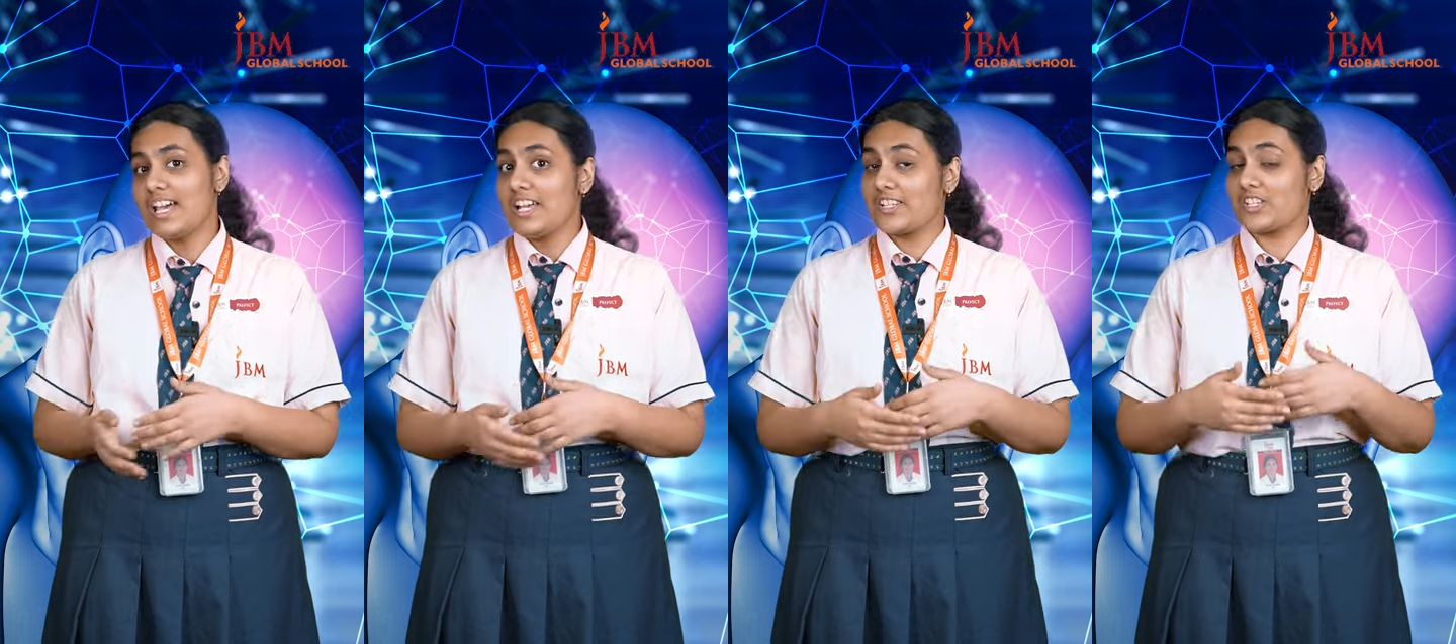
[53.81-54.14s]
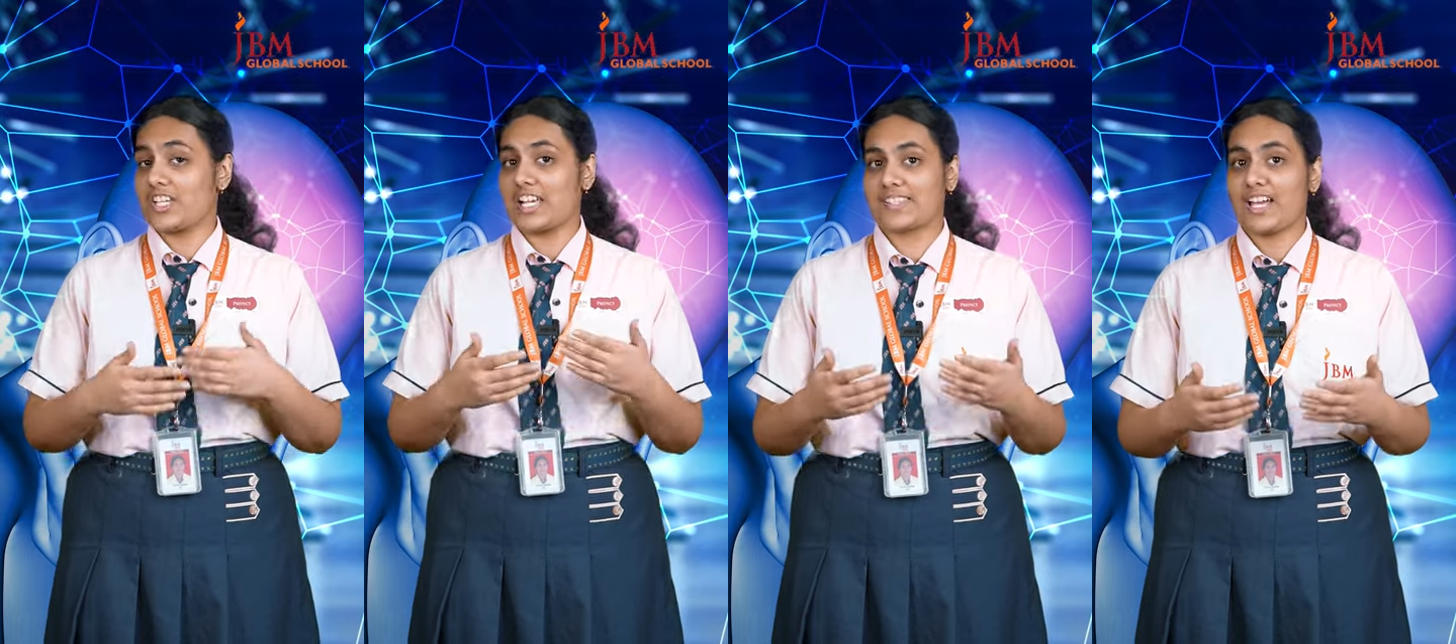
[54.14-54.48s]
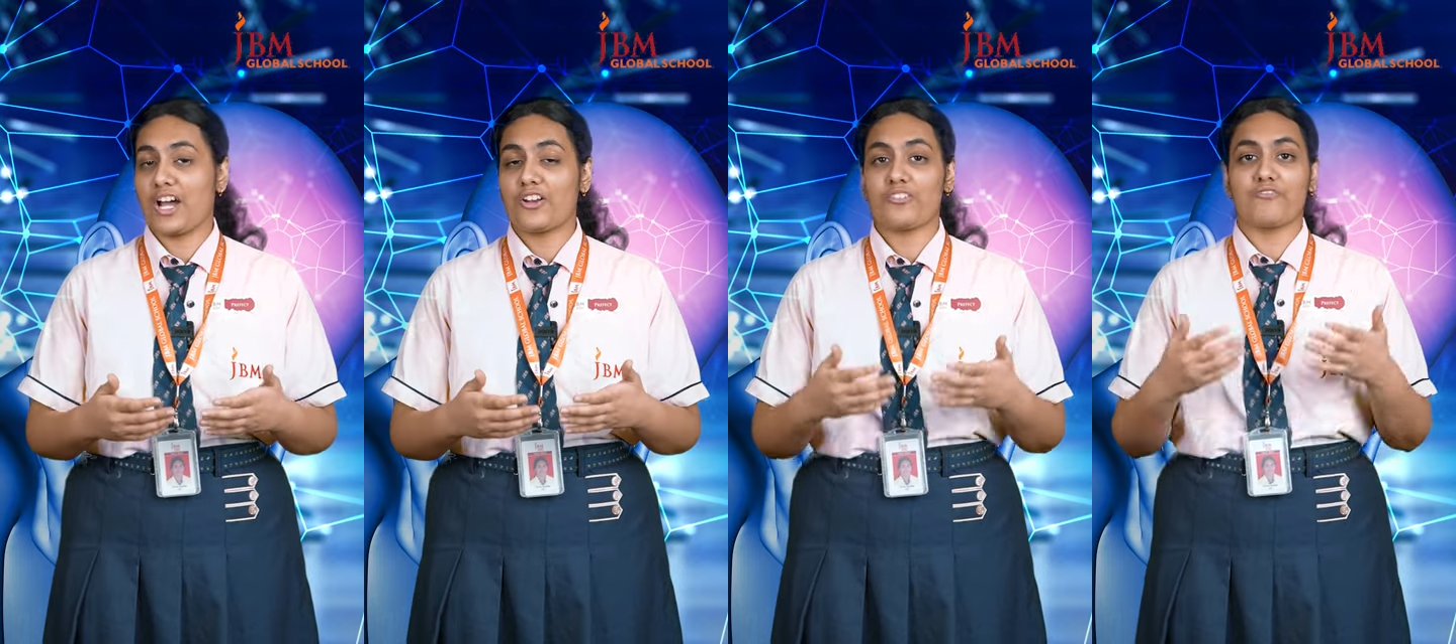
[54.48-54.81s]
such as
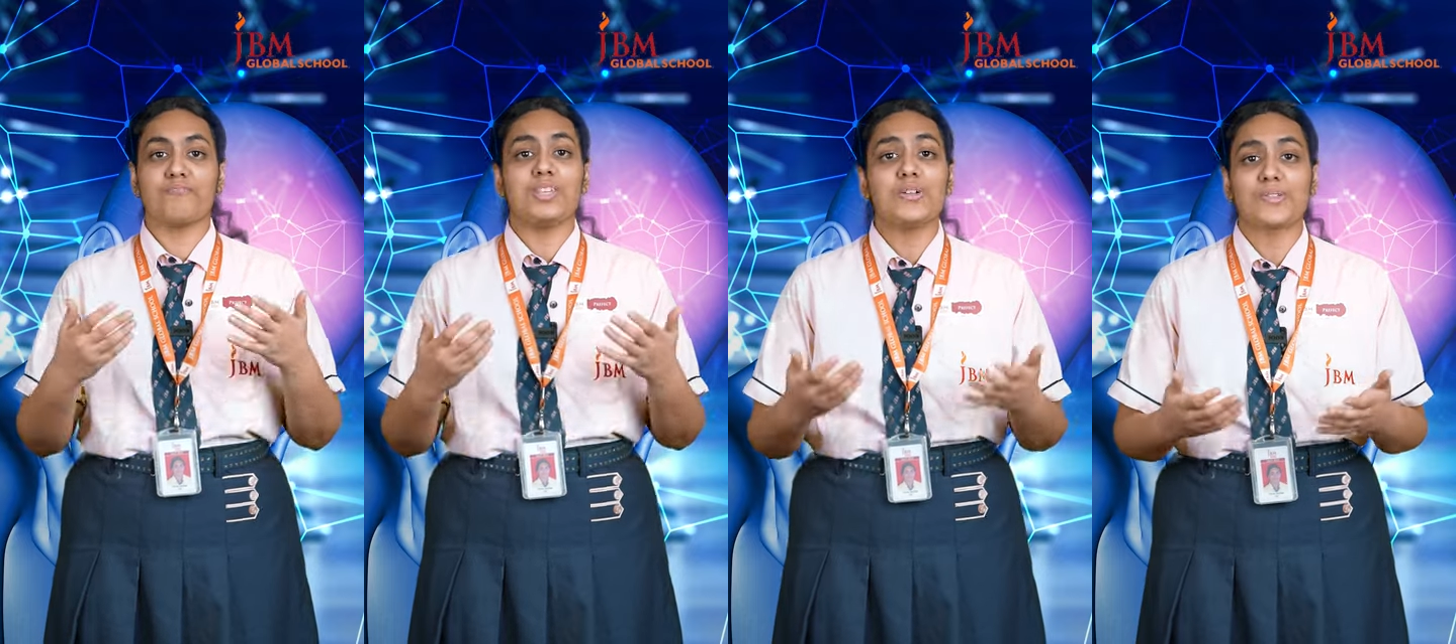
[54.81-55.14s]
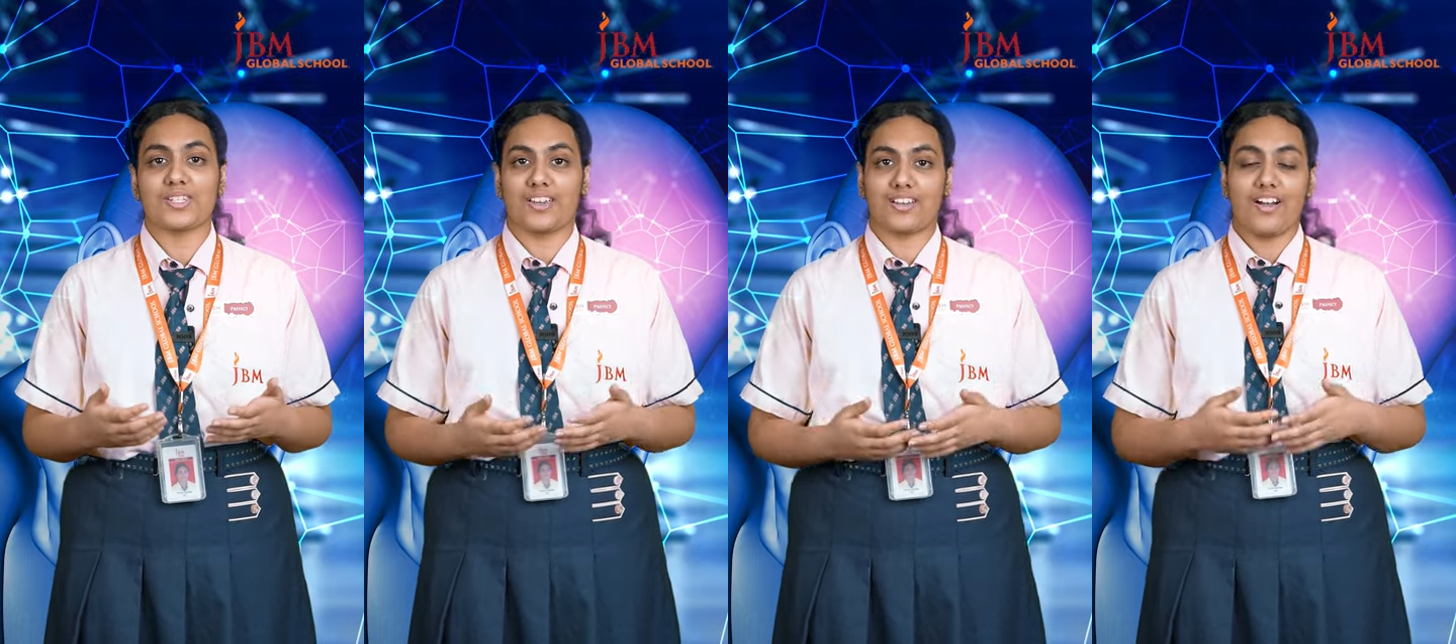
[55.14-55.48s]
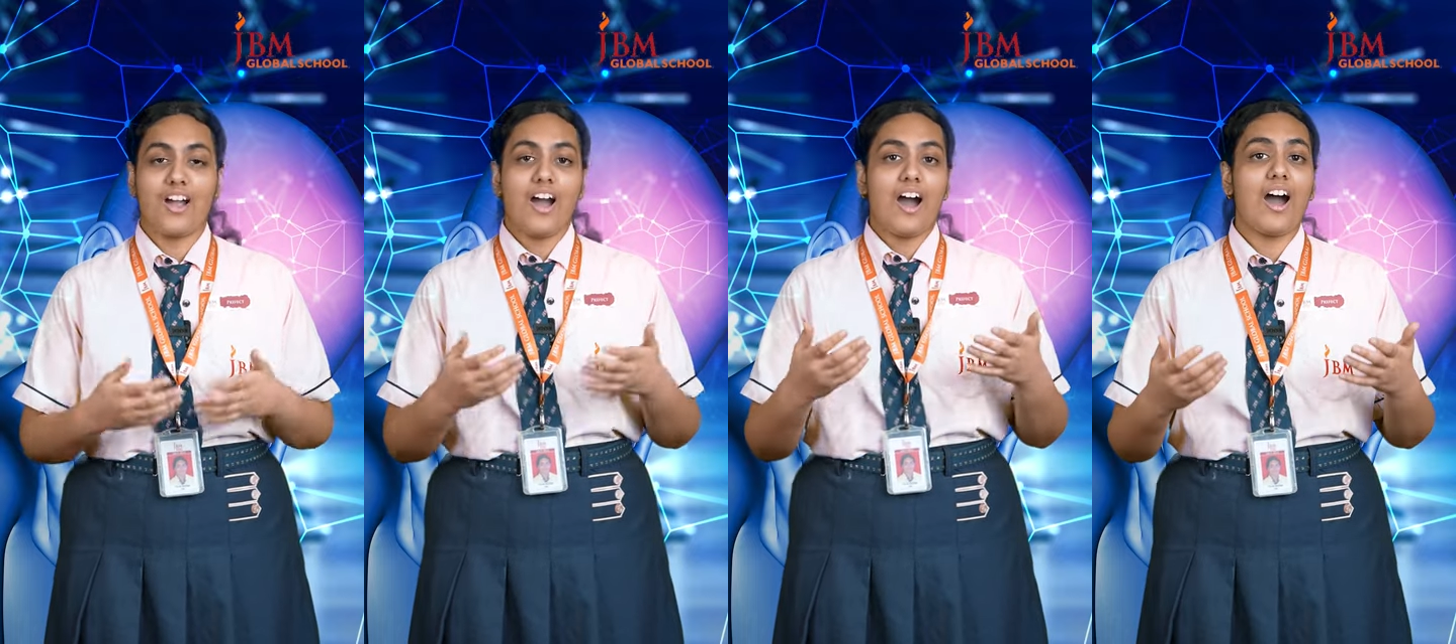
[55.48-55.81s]
that of music,
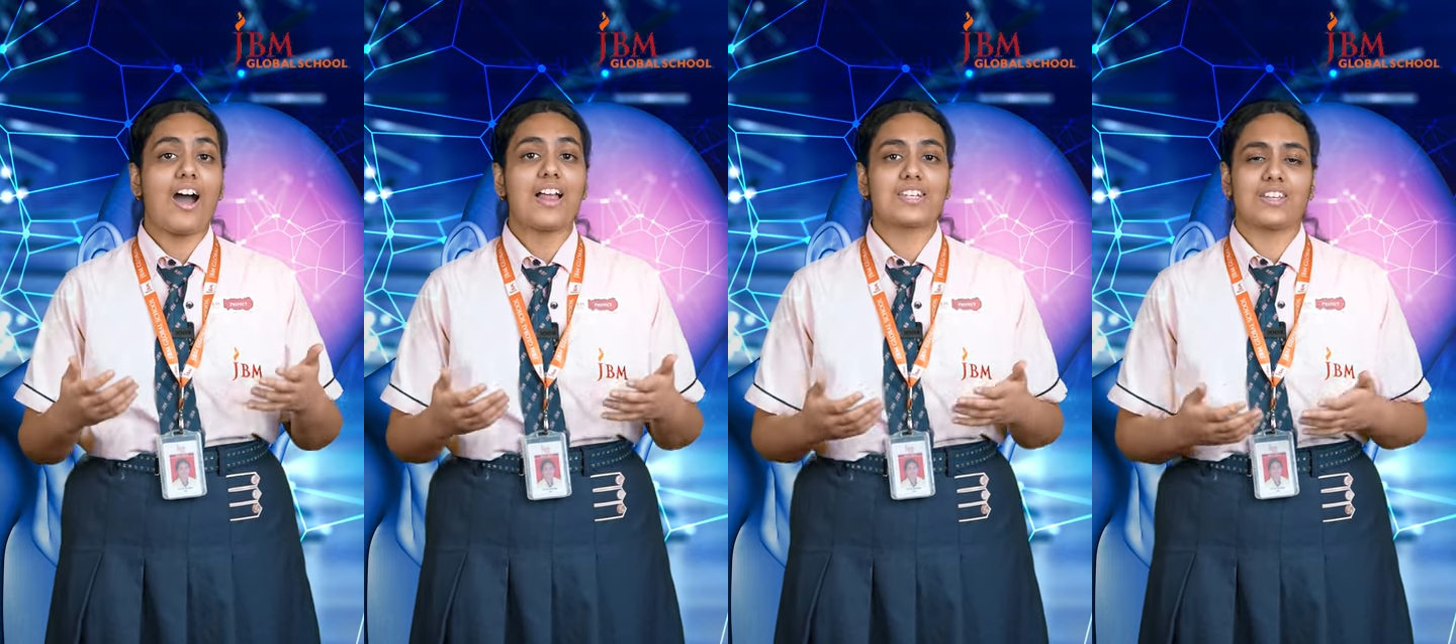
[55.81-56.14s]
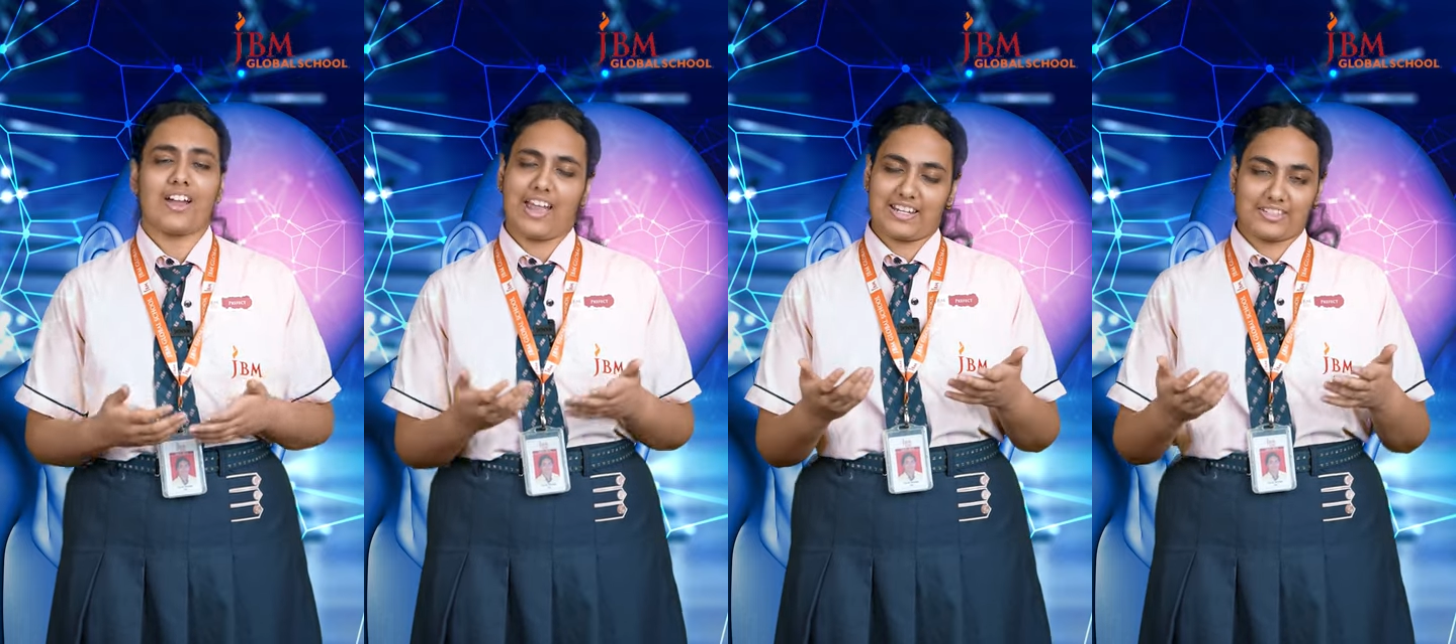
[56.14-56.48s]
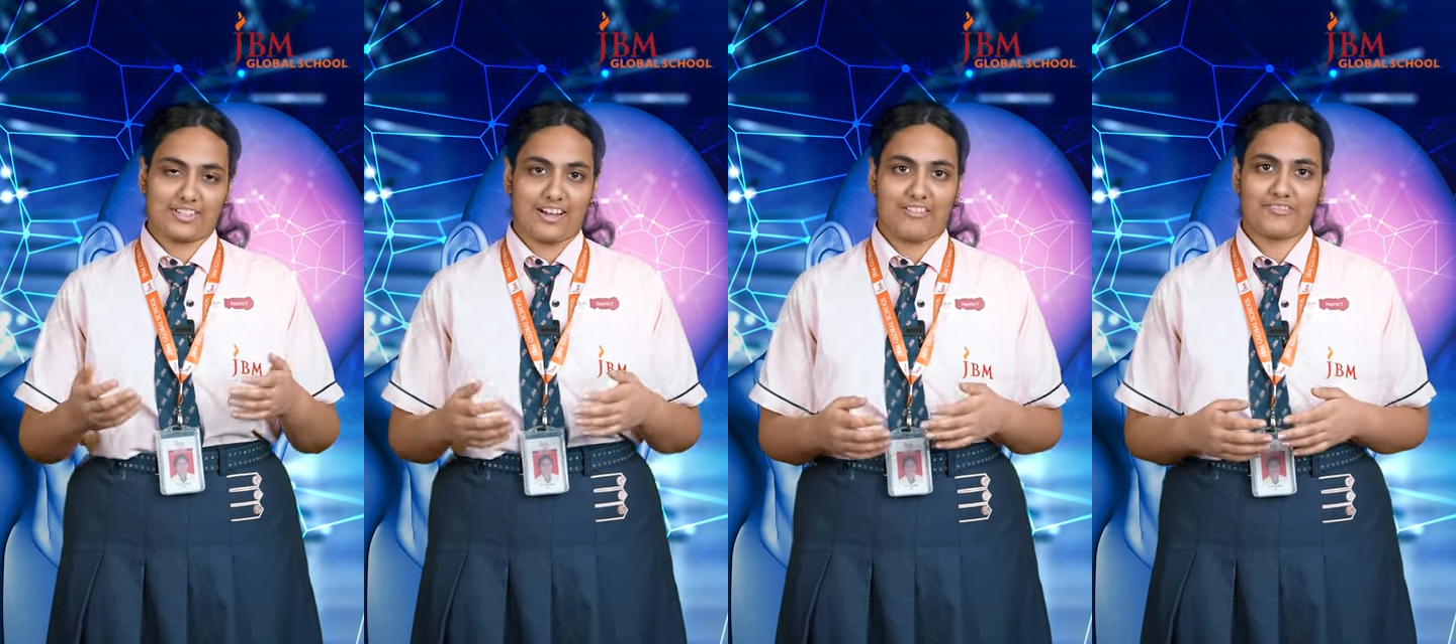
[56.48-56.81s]
art, and
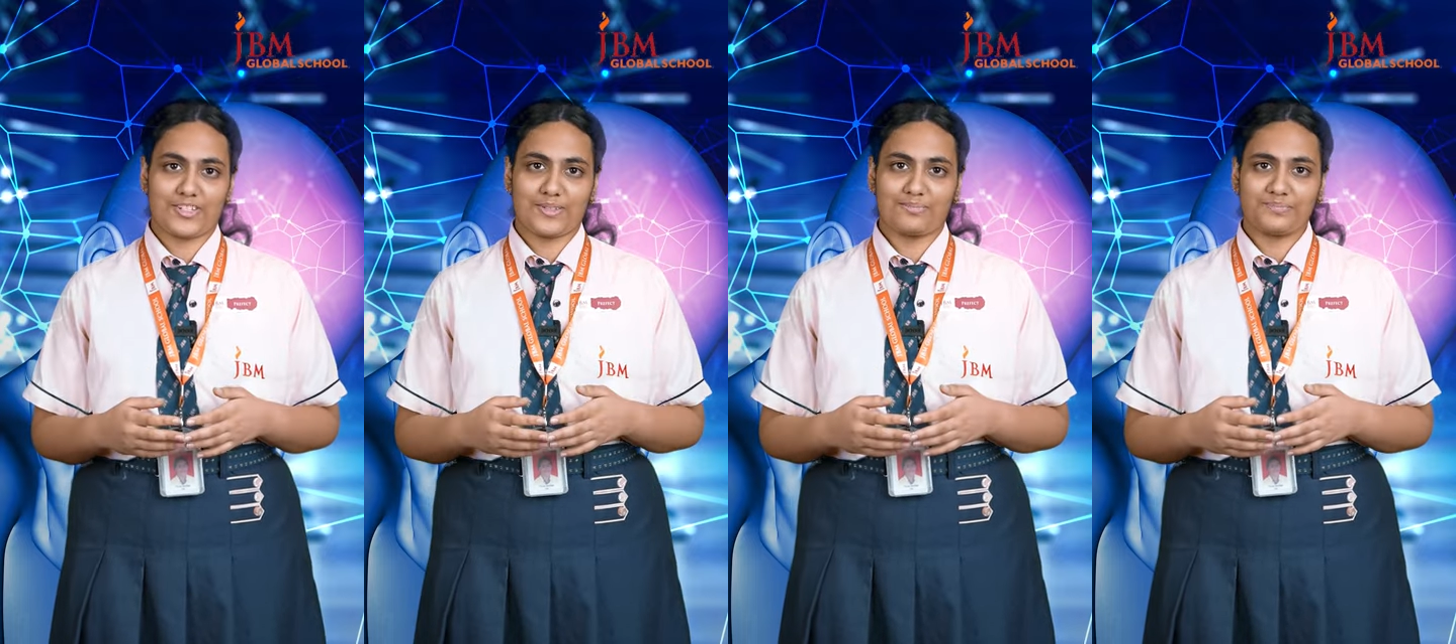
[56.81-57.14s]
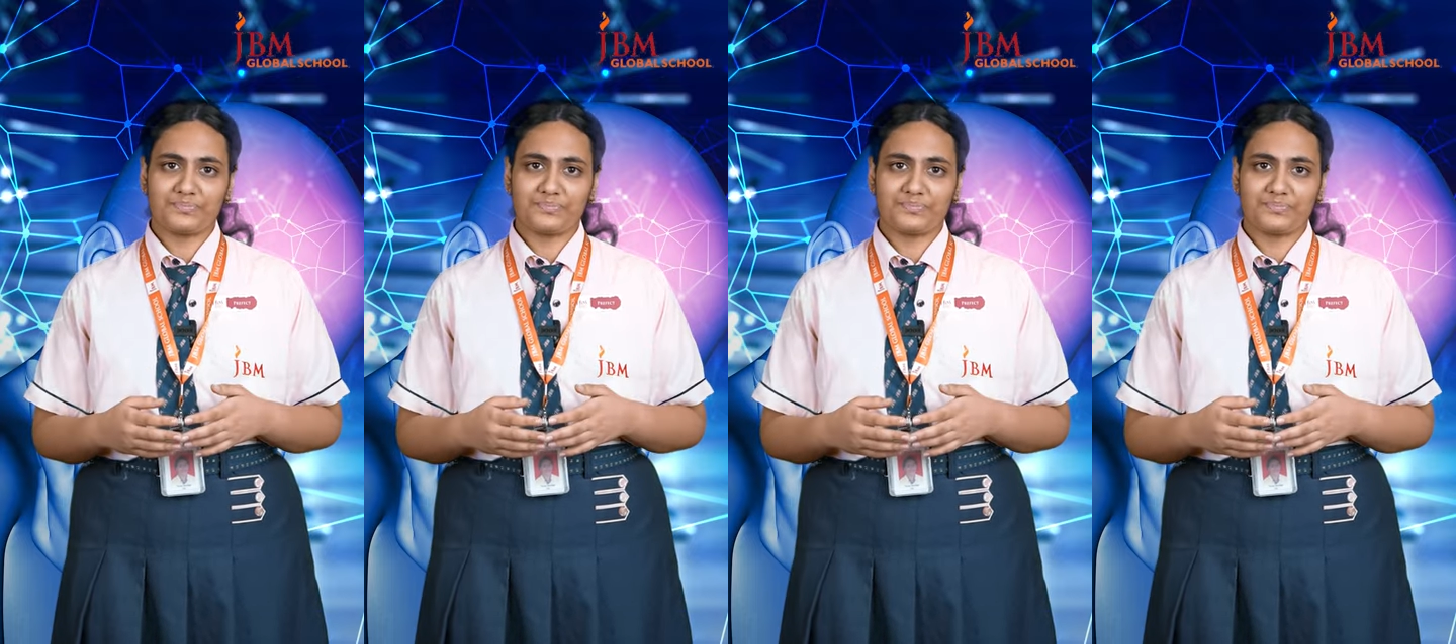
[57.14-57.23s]
craft.